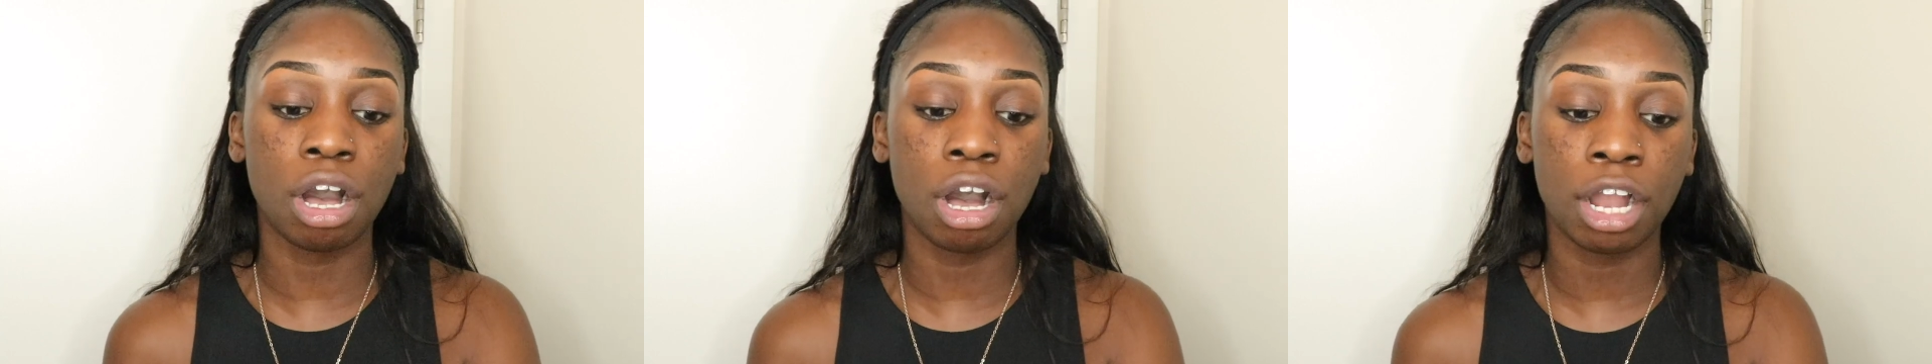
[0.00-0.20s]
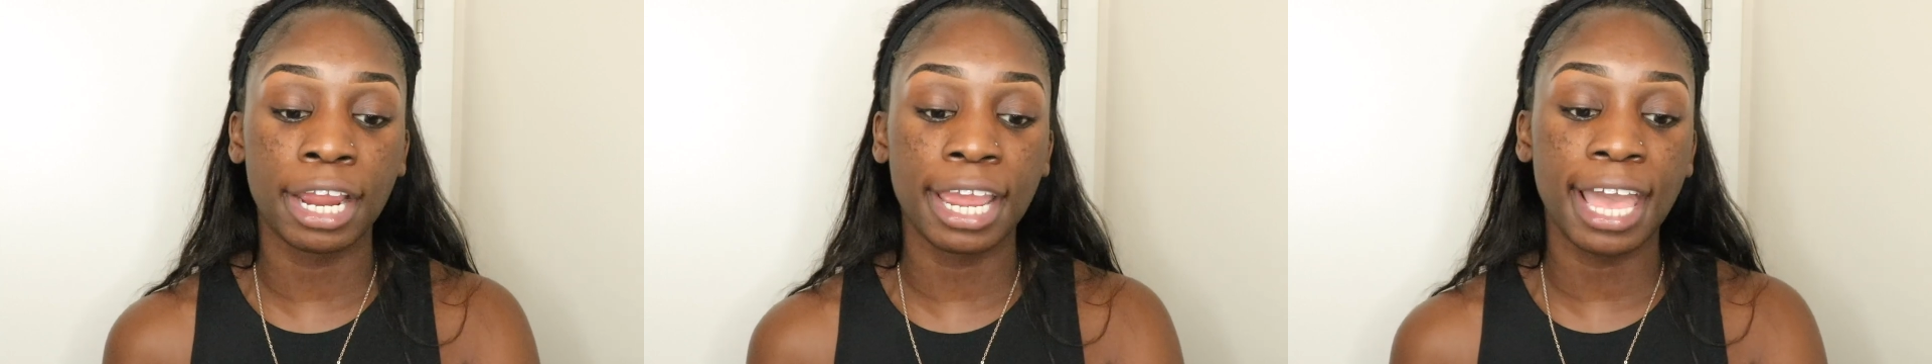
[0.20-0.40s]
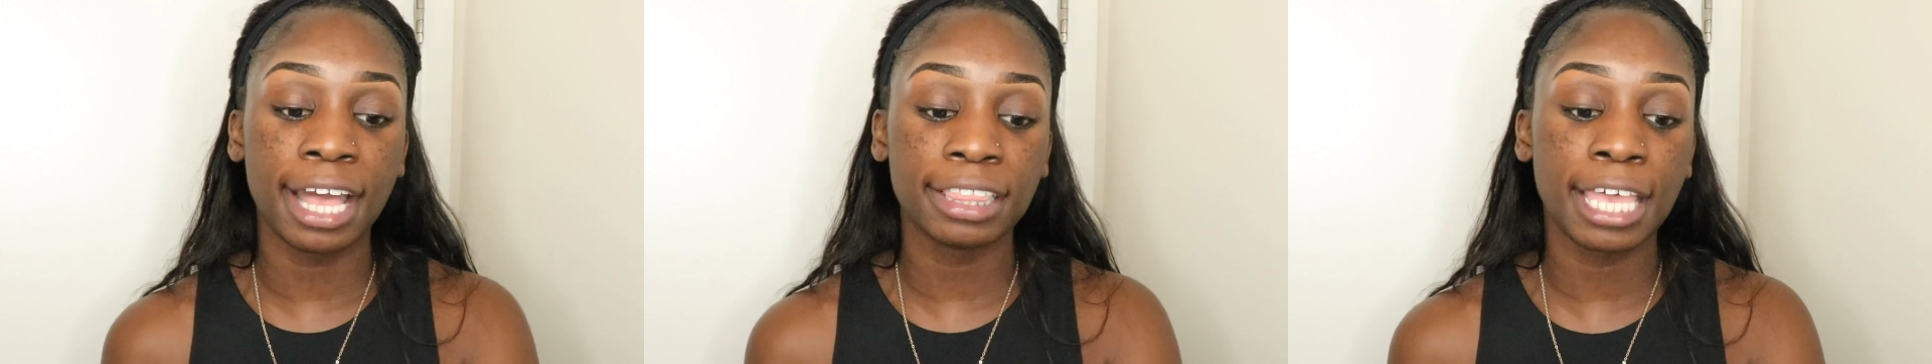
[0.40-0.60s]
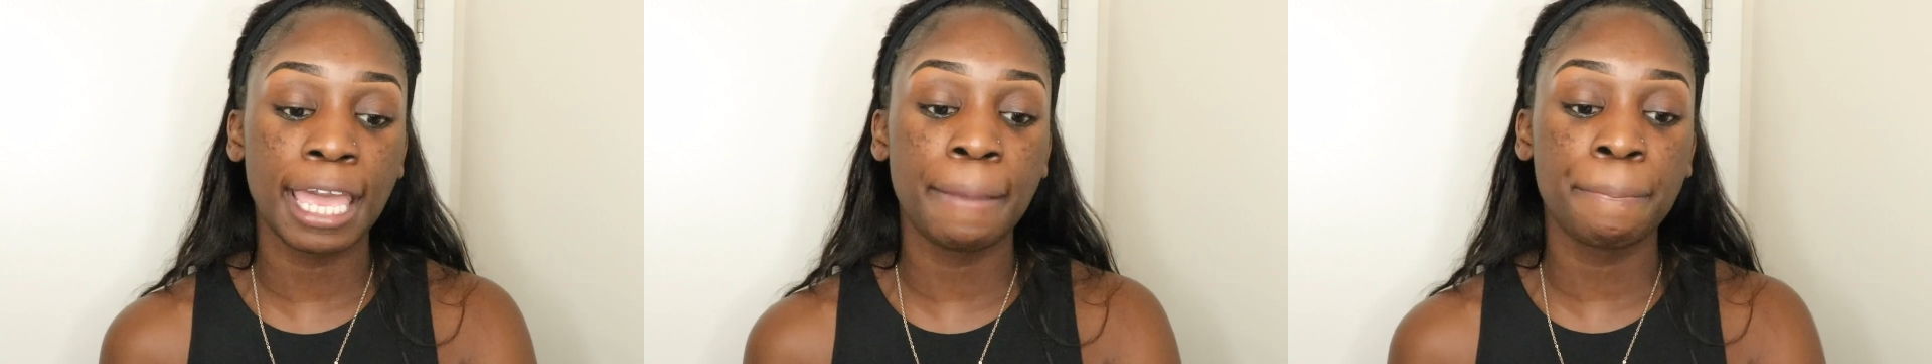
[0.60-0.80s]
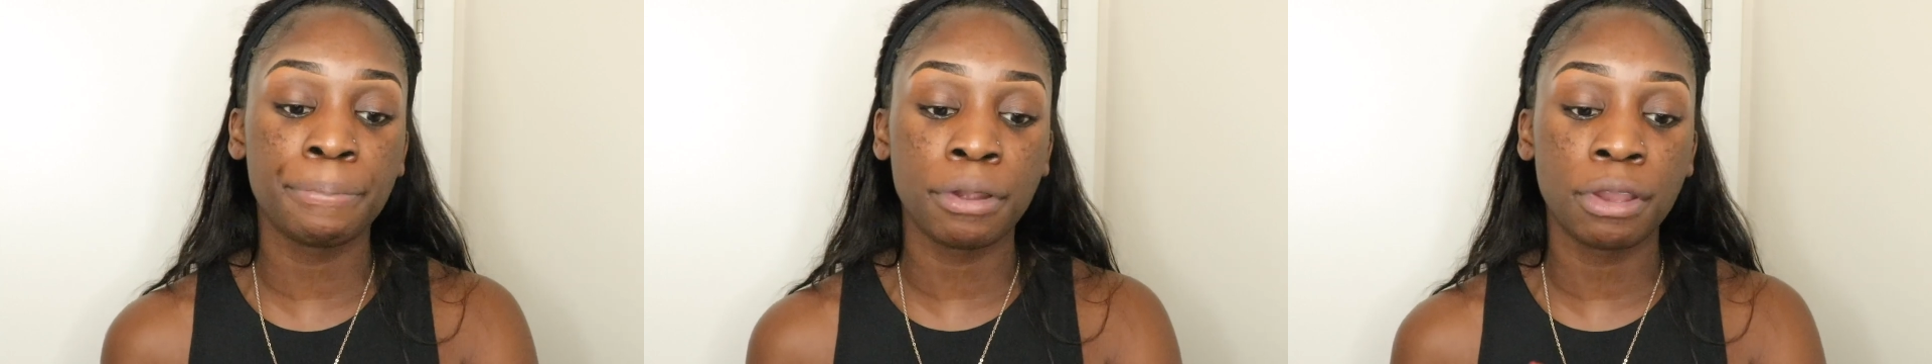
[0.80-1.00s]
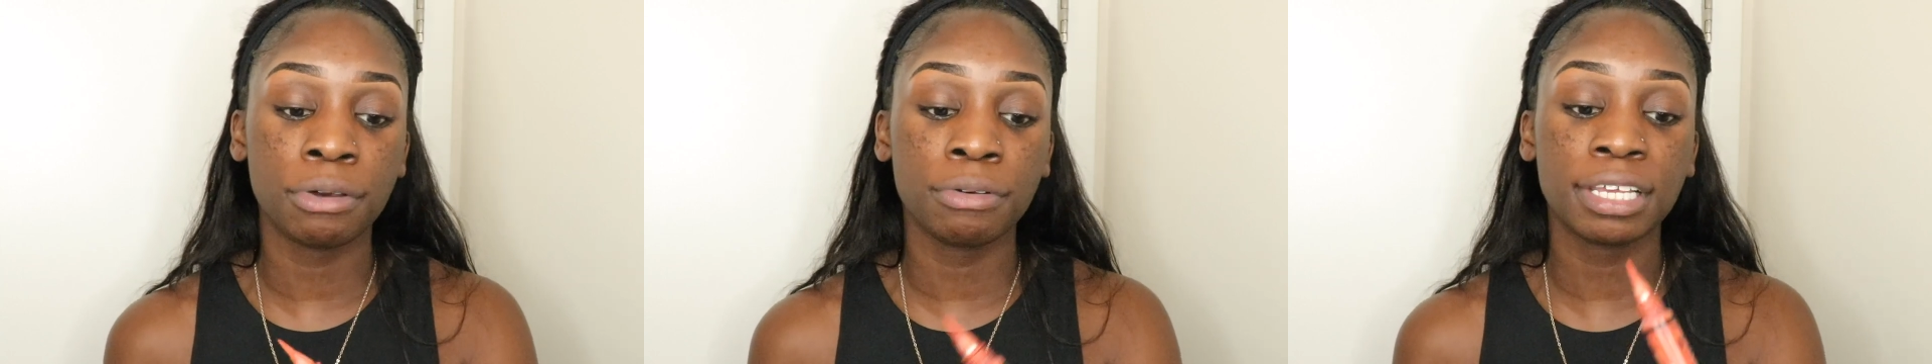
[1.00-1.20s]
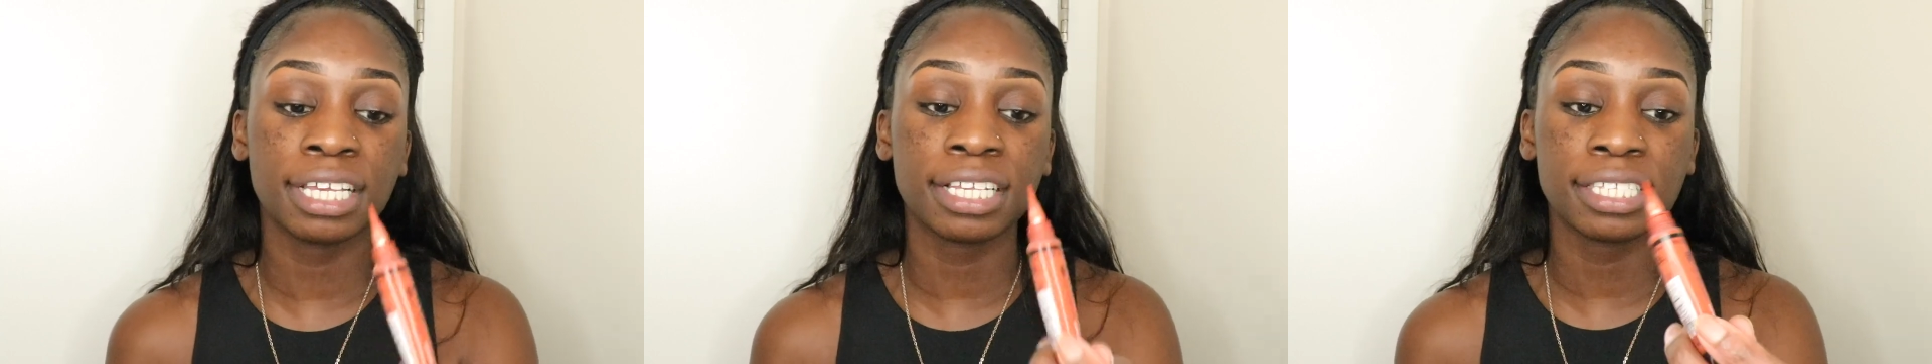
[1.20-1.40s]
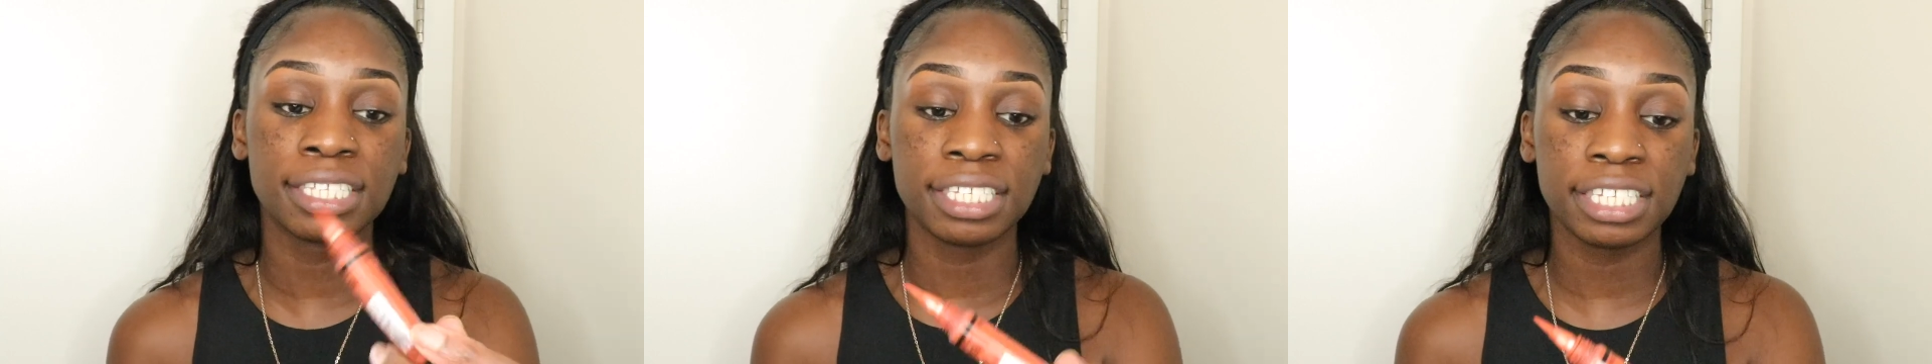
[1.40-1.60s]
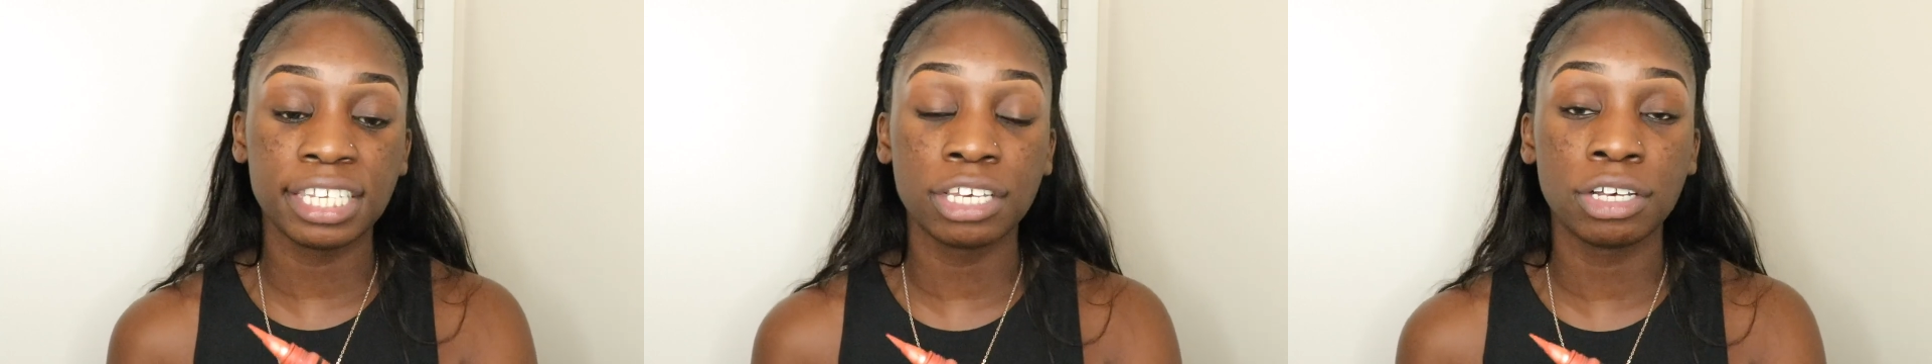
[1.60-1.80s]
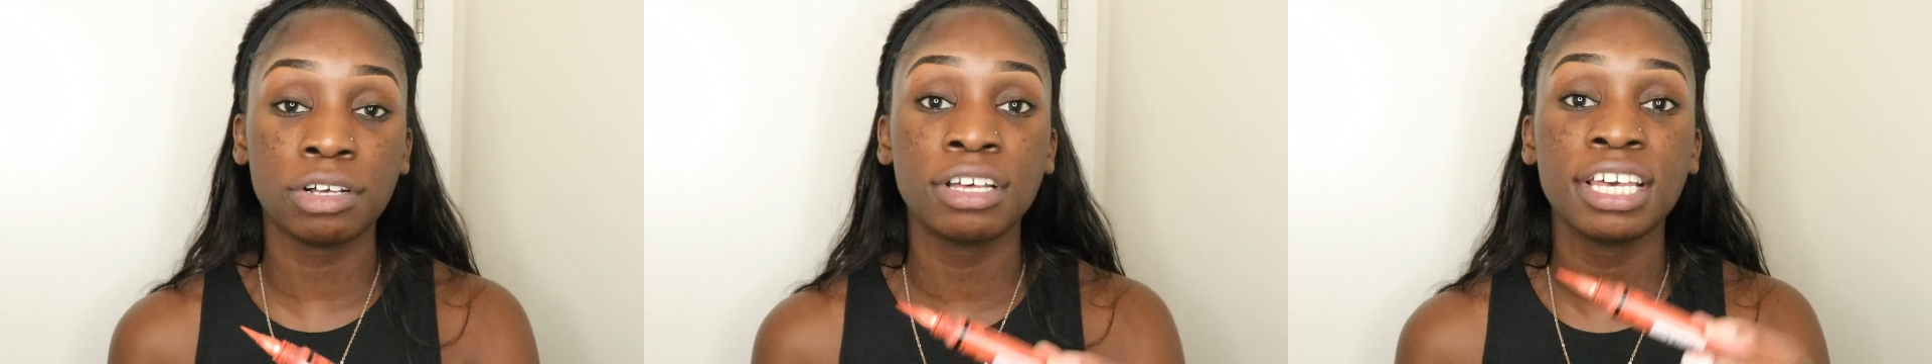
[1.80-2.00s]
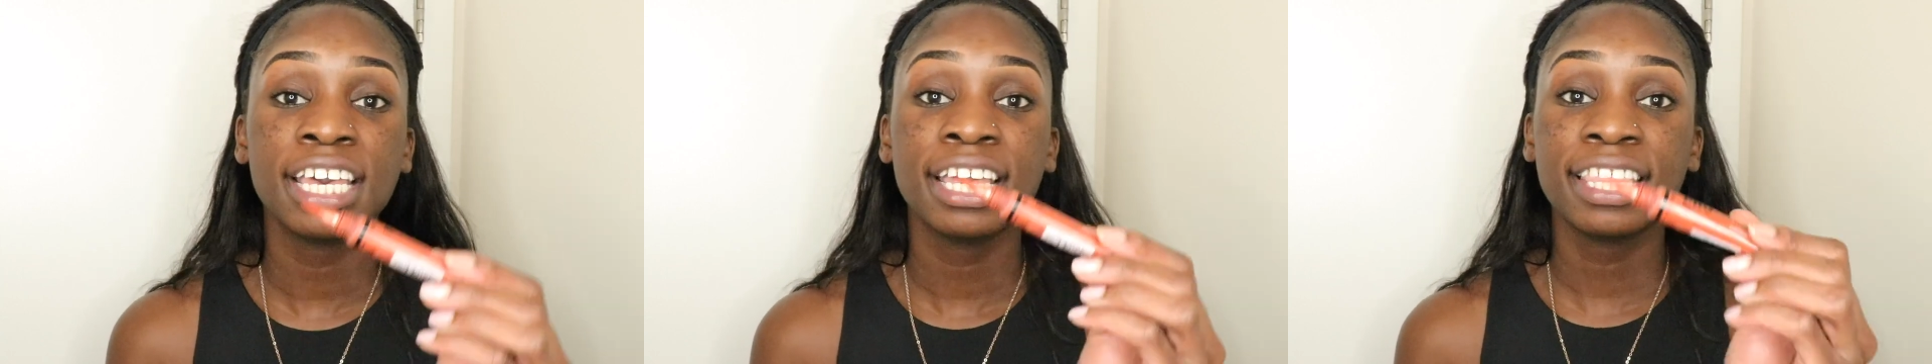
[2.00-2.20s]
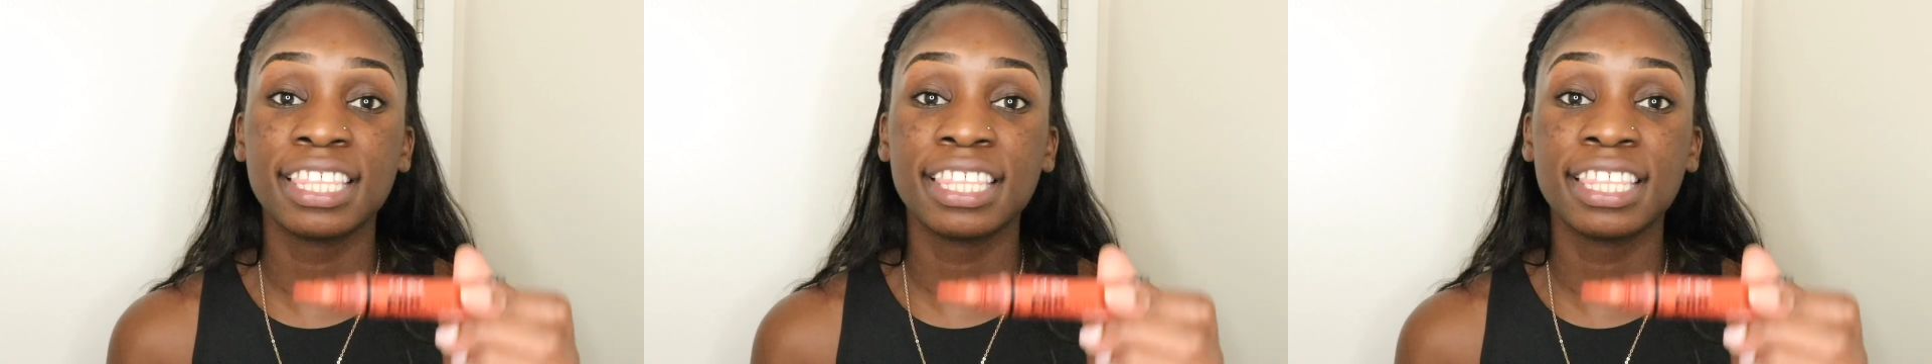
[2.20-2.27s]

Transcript: our LA Pro Conceal.